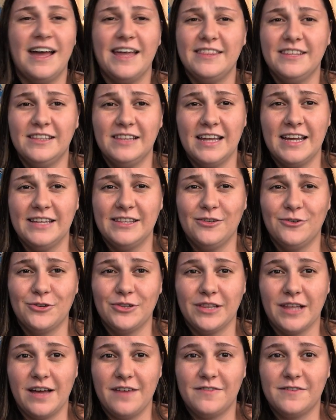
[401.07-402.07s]
And the
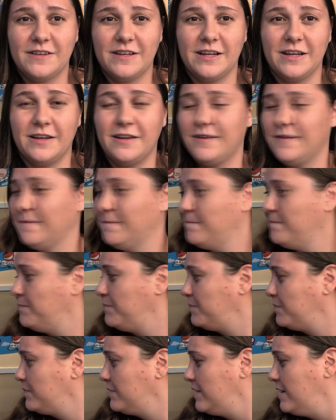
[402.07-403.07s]
landlord left like
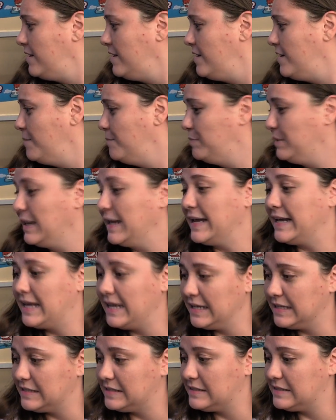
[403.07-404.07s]

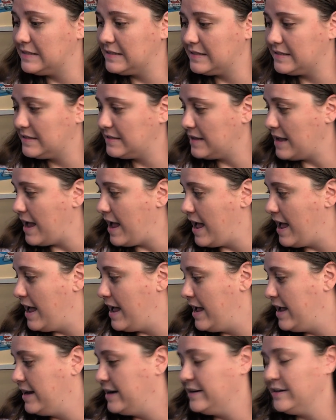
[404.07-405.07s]
blankets
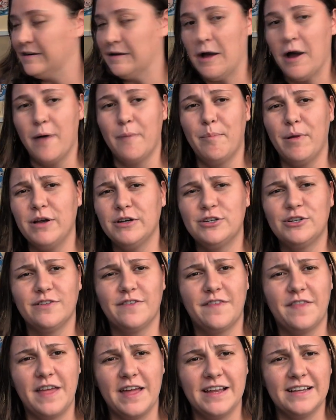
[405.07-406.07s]
and a bunch
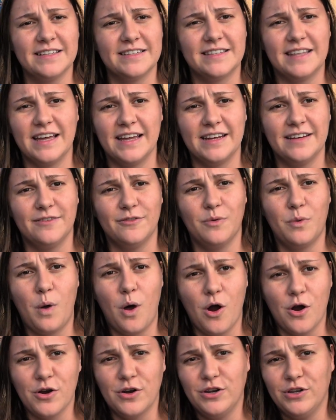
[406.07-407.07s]
of things that
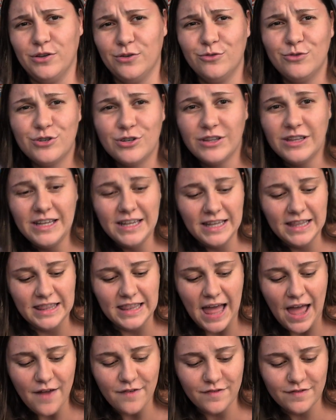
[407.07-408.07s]
aren't usually
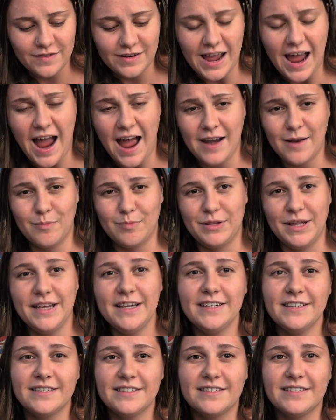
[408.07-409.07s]
left at a
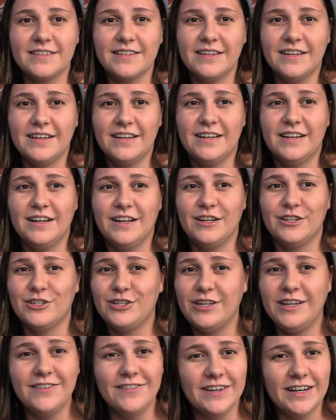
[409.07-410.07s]
place.
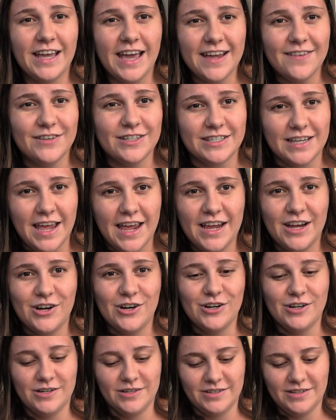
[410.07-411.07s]
She even gave us
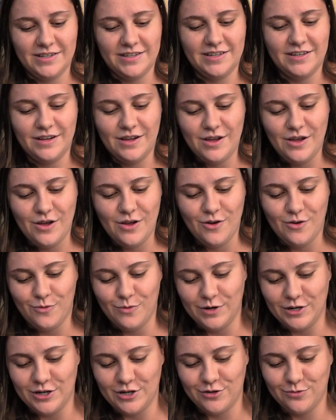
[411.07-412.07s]
hangers,
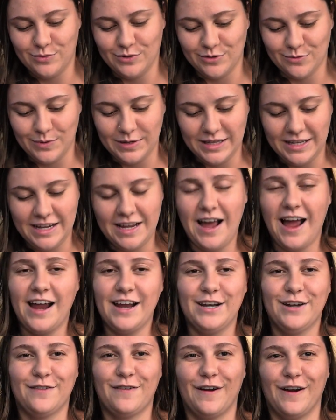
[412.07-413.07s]
which was really
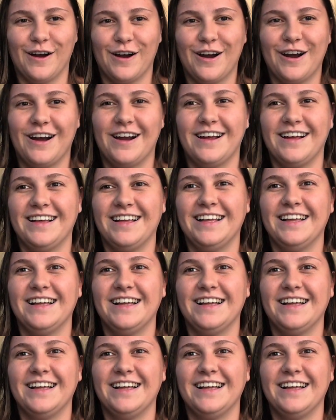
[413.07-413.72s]
kind of her.